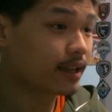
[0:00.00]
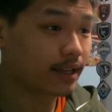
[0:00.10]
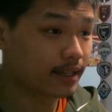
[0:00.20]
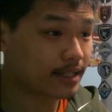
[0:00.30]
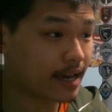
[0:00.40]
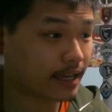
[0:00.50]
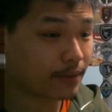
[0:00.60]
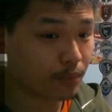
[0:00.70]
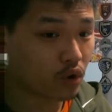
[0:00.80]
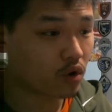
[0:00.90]
attack in
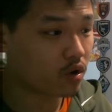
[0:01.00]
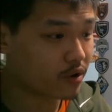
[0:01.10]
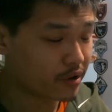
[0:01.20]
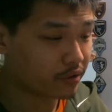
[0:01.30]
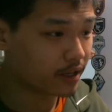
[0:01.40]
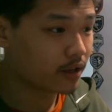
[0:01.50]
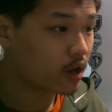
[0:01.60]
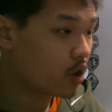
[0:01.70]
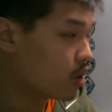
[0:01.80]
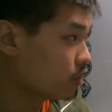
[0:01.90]
Paul Areola
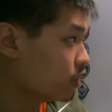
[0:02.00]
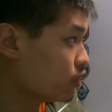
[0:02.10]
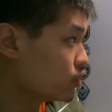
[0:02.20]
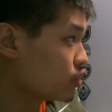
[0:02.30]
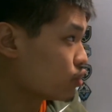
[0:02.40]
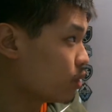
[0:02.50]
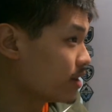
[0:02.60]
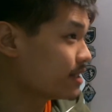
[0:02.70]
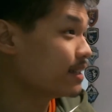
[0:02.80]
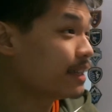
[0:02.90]
on loan to
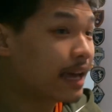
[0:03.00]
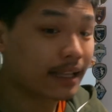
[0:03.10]
Swansea.